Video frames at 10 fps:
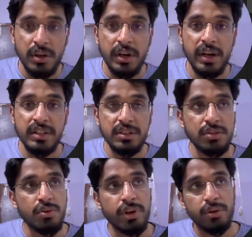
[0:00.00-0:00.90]
and this is
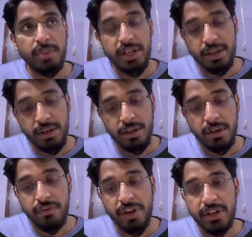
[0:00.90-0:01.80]
going to be
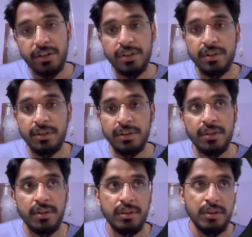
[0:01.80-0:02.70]
await
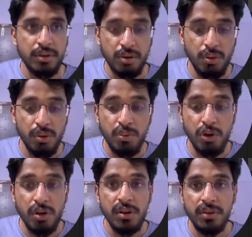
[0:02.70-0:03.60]
role
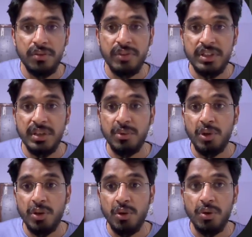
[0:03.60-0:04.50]
model, which I'm
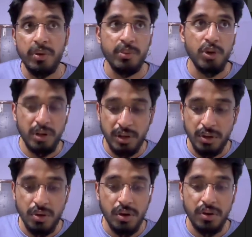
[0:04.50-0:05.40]
going to auto import
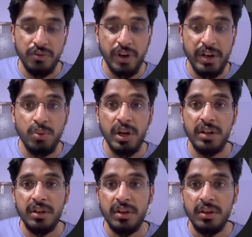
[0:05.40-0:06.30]
dot find one.